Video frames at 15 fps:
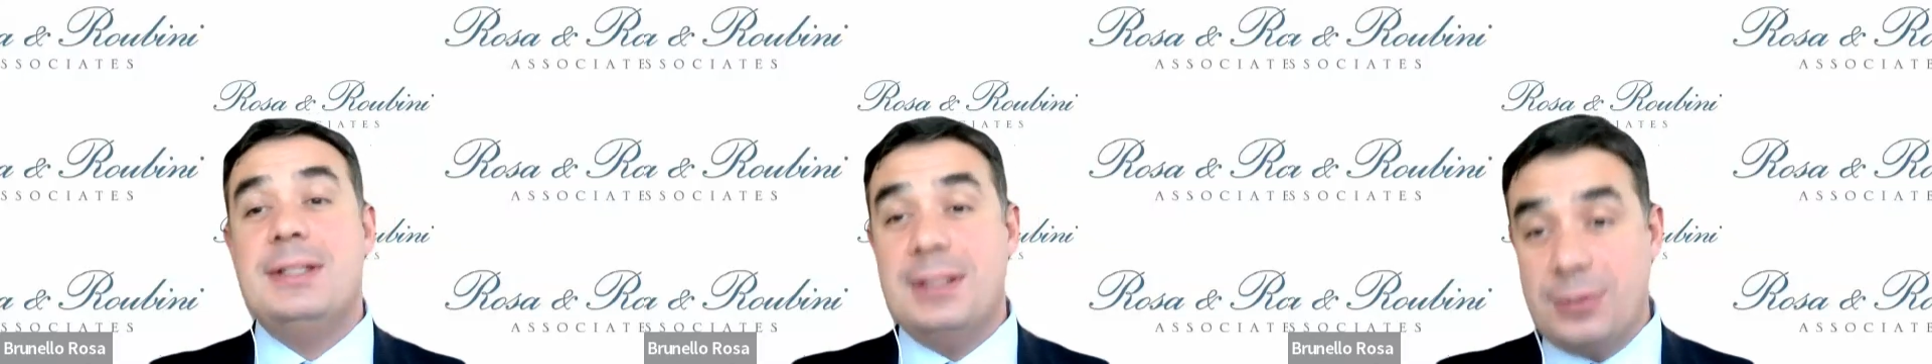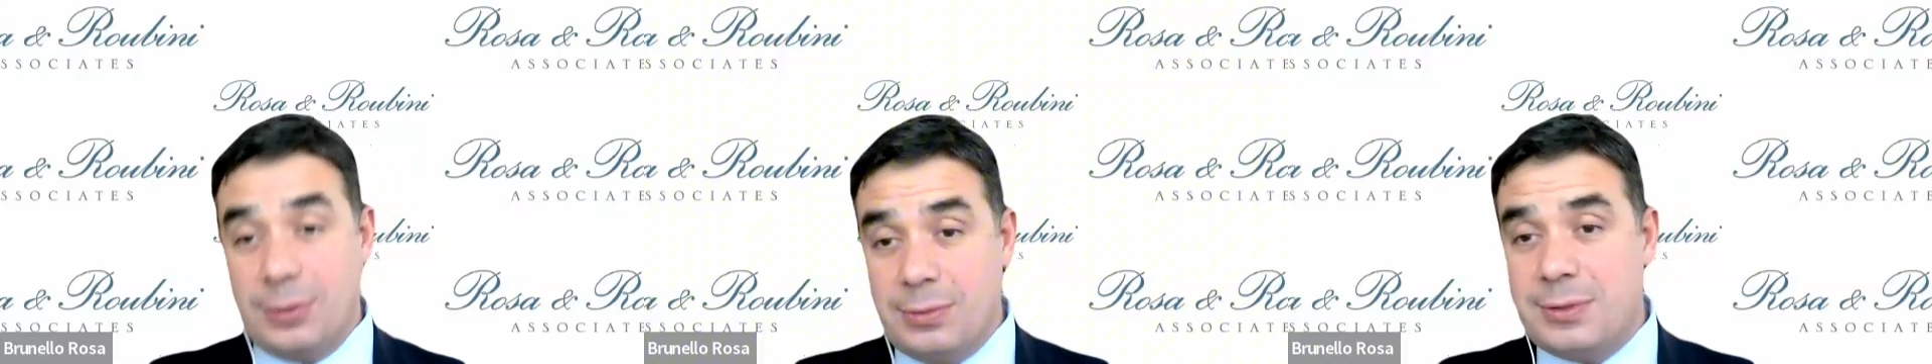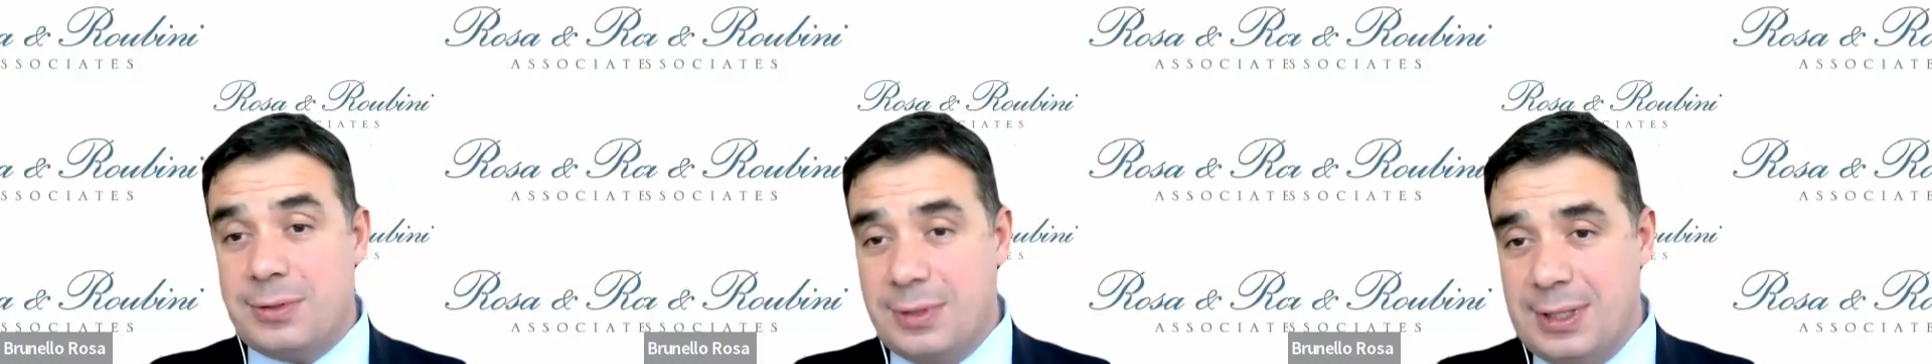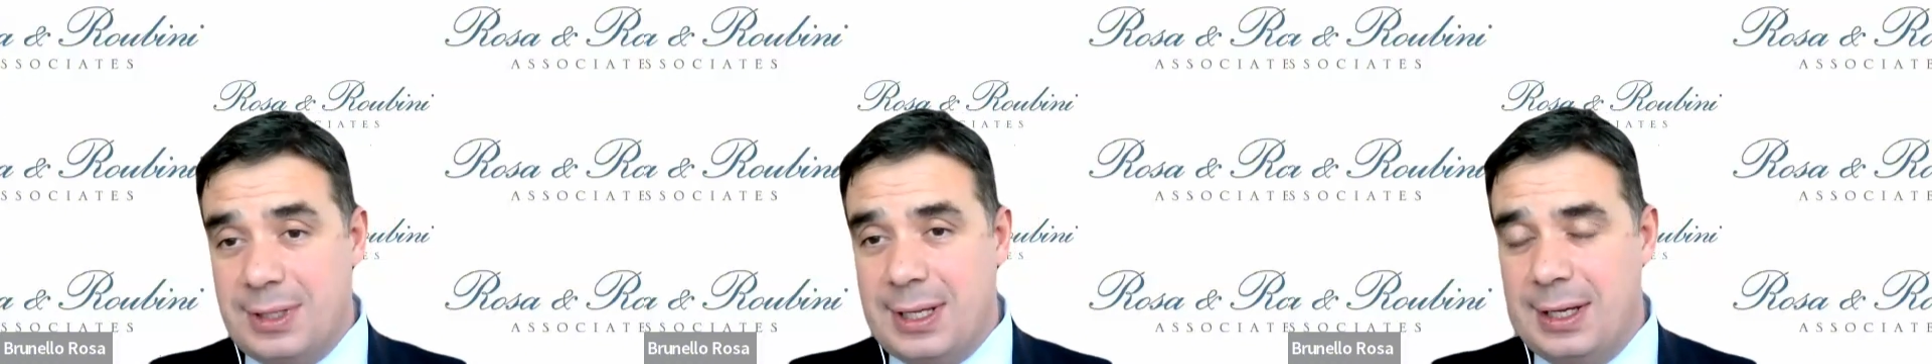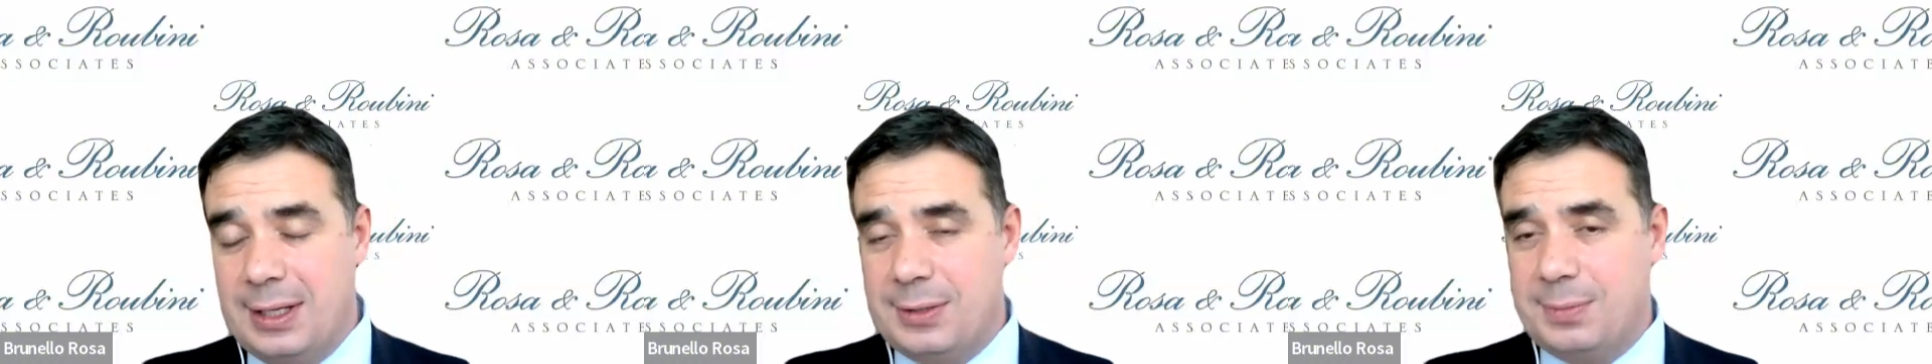This is
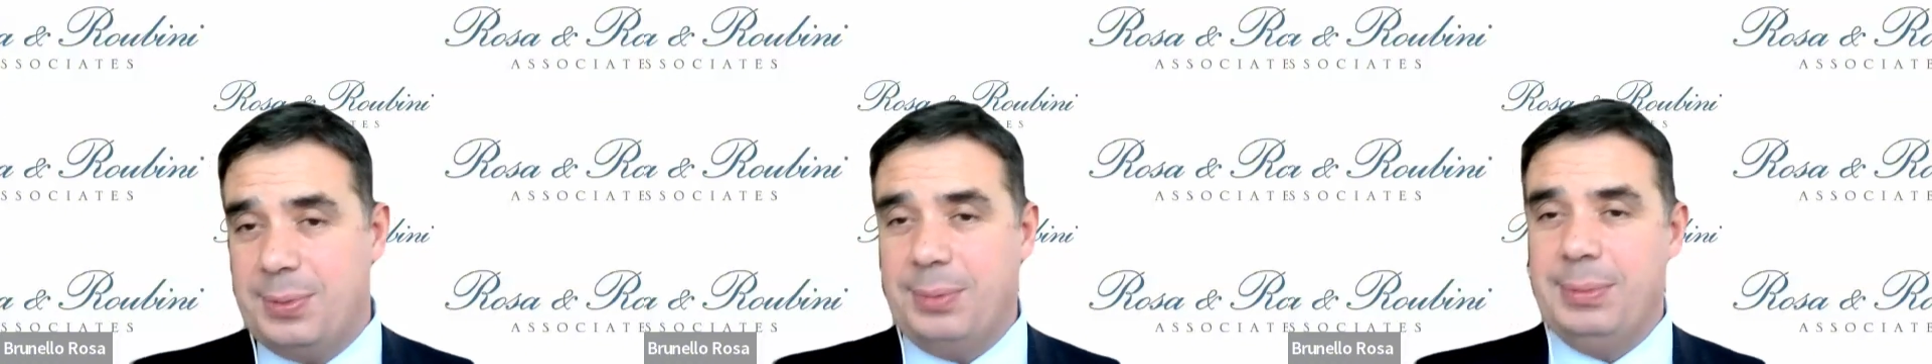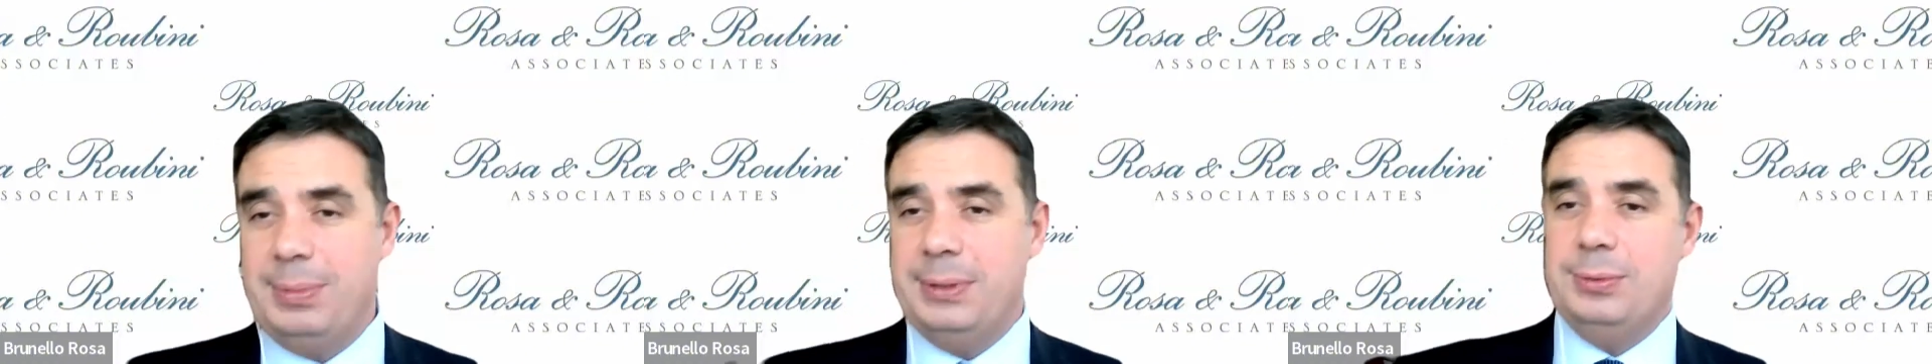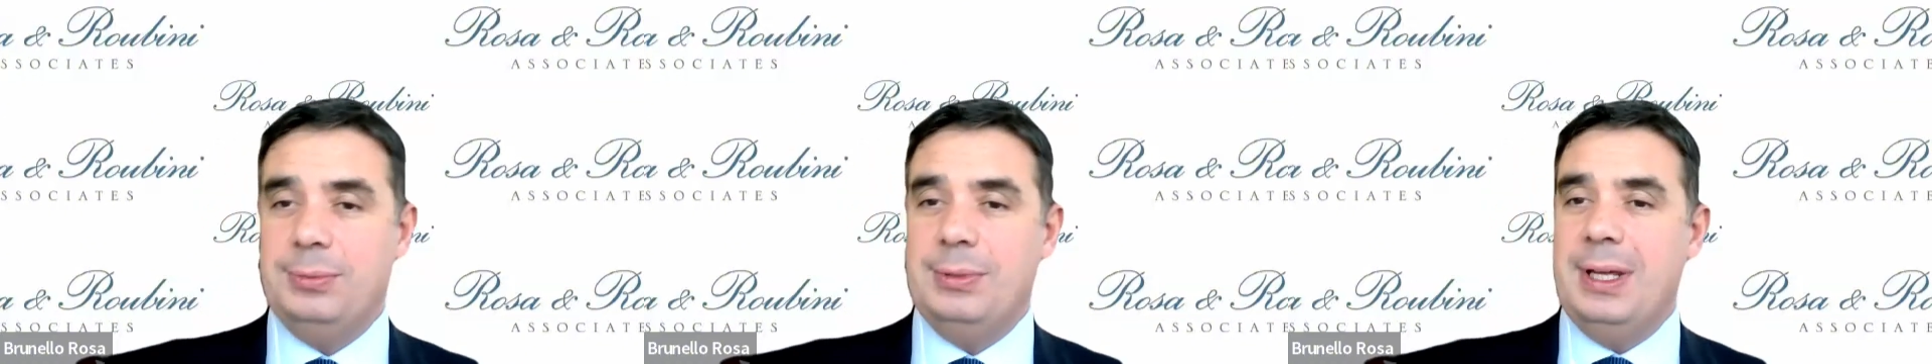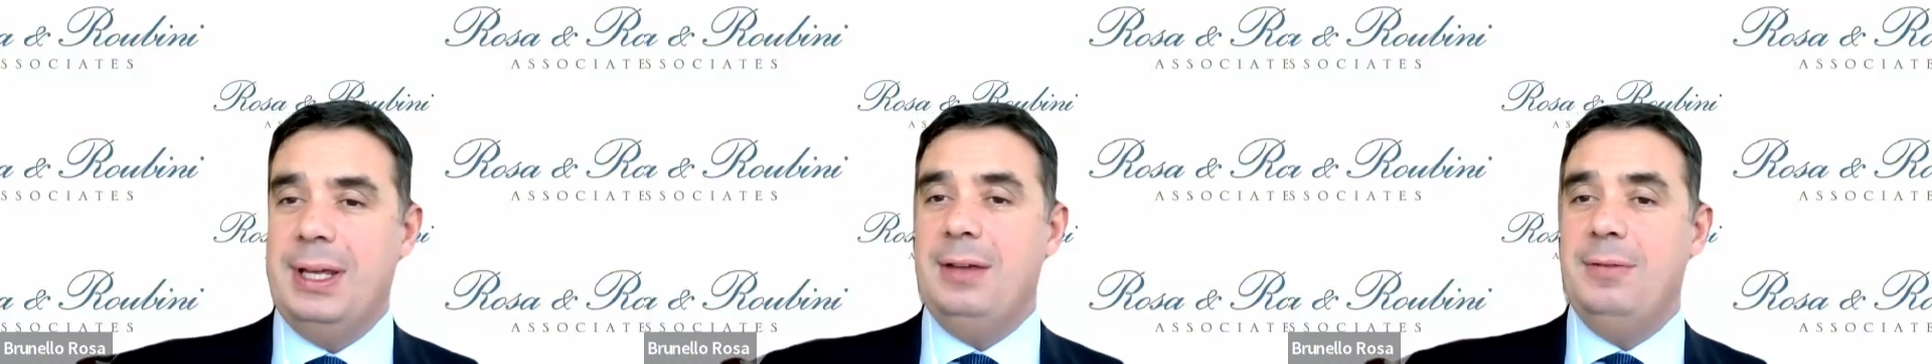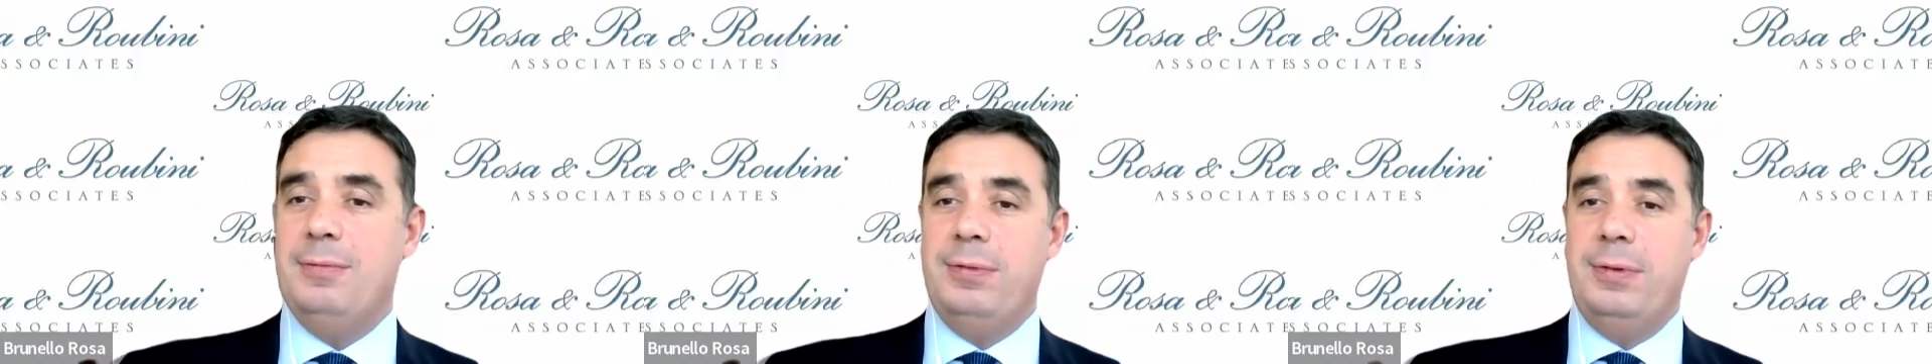also thanks probably to
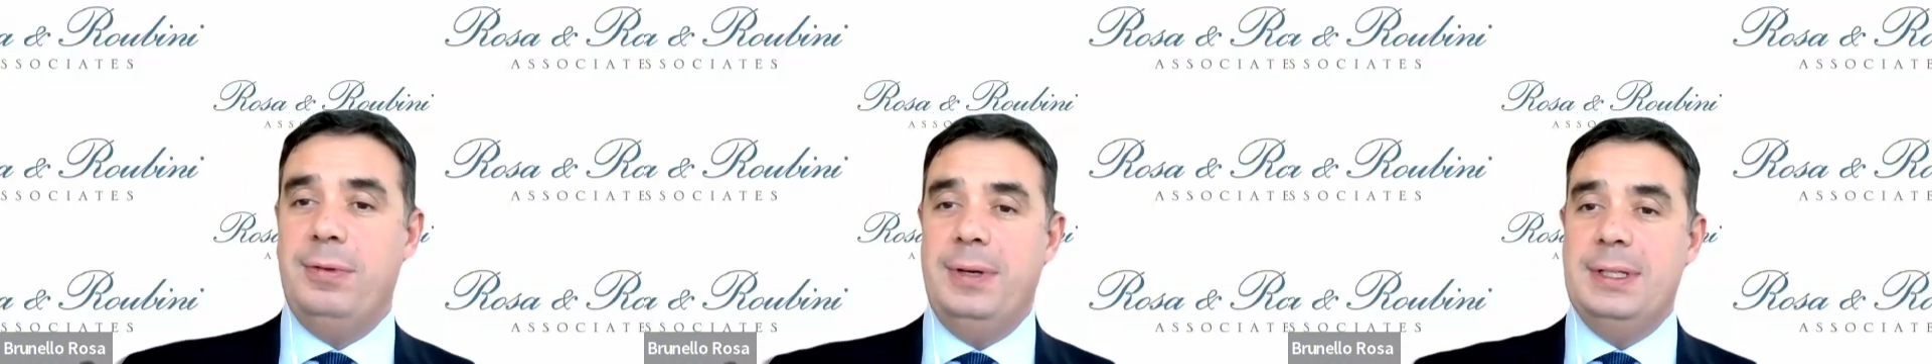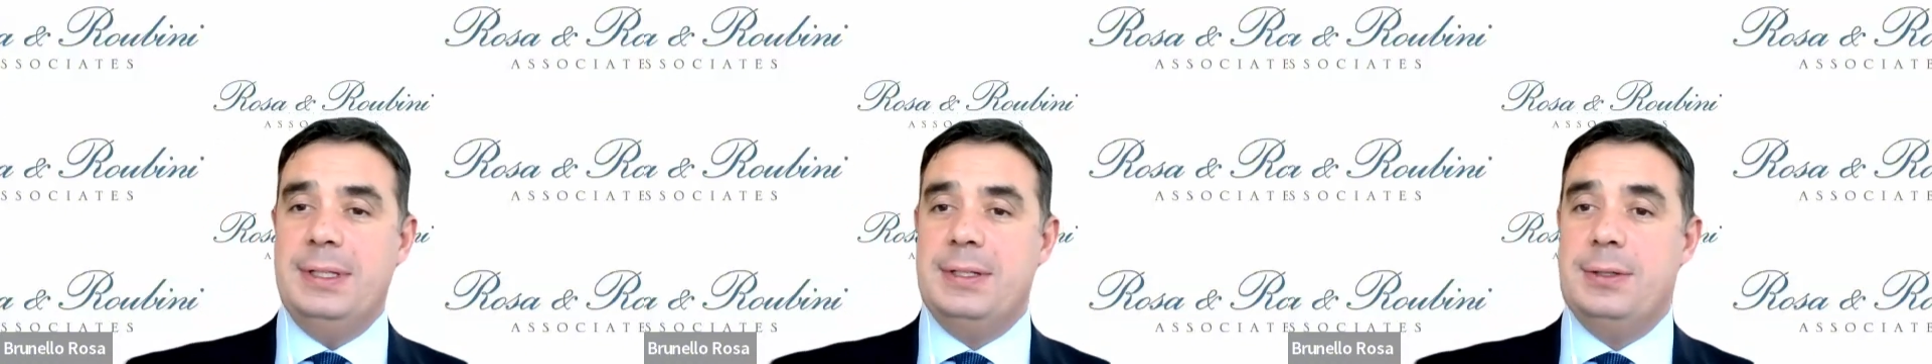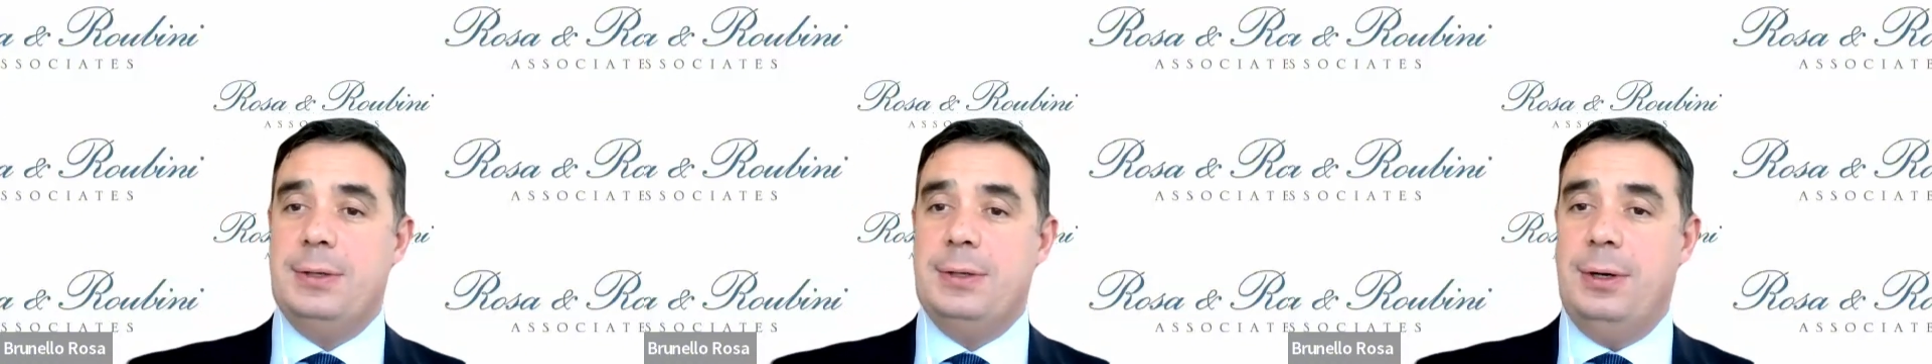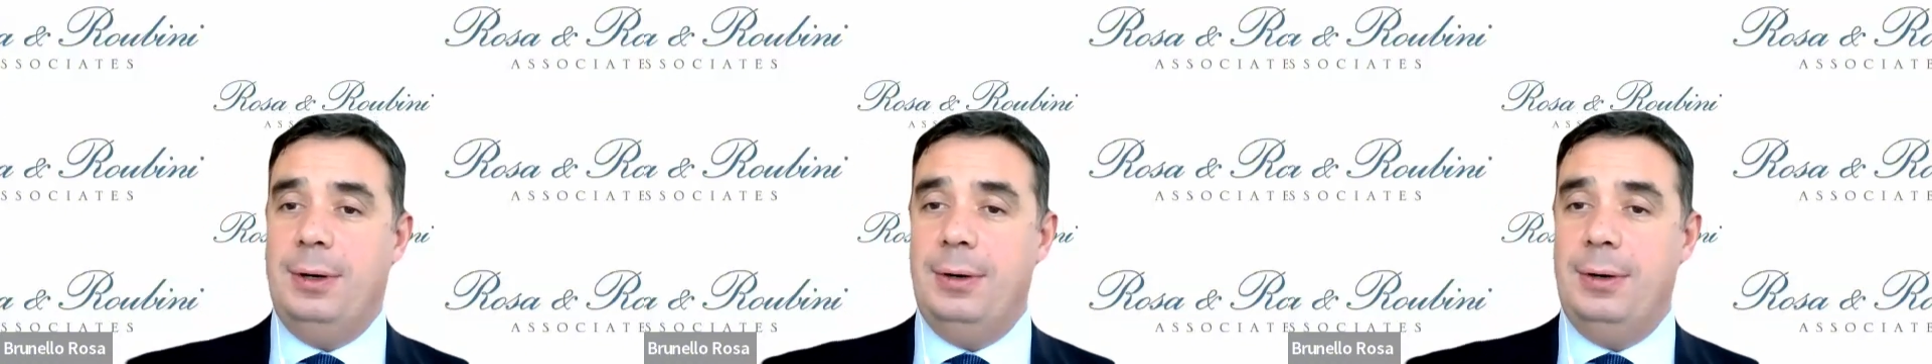the influence